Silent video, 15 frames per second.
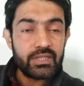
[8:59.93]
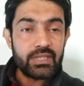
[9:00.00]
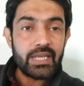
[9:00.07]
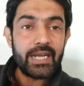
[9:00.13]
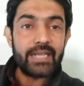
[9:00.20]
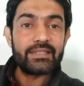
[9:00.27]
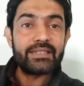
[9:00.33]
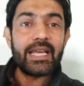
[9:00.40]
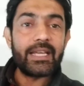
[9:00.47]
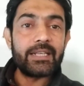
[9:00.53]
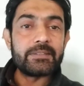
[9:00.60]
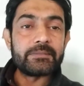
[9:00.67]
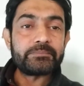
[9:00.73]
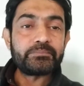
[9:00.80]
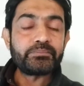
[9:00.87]
and
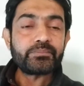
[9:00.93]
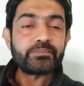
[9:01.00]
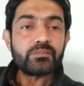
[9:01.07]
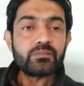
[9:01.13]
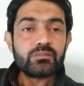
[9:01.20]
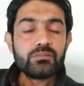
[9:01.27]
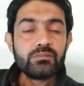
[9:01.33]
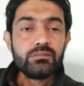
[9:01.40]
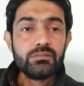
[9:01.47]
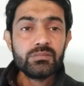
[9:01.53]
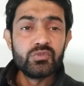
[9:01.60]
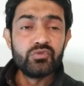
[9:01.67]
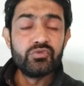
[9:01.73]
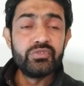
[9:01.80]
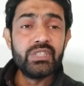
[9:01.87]
then
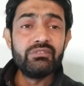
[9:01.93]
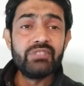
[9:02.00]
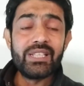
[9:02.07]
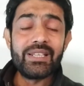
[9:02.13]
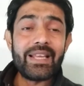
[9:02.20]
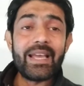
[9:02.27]
we will